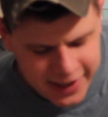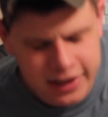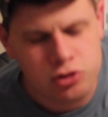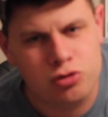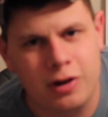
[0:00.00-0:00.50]

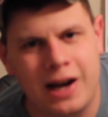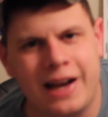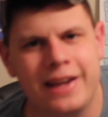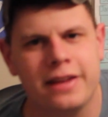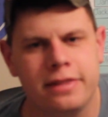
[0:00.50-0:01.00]
and
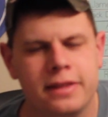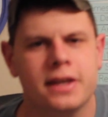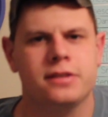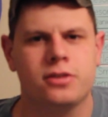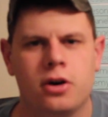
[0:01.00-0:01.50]
try
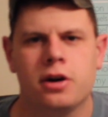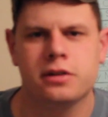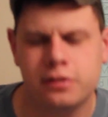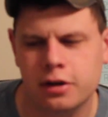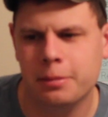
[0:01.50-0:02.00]
this
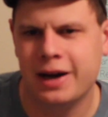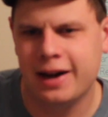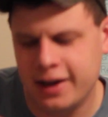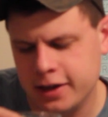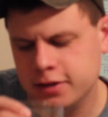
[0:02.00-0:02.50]
on some
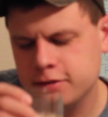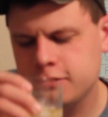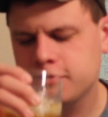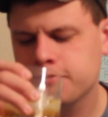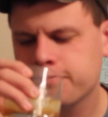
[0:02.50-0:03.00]

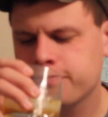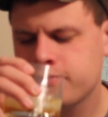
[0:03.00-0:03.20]
ice.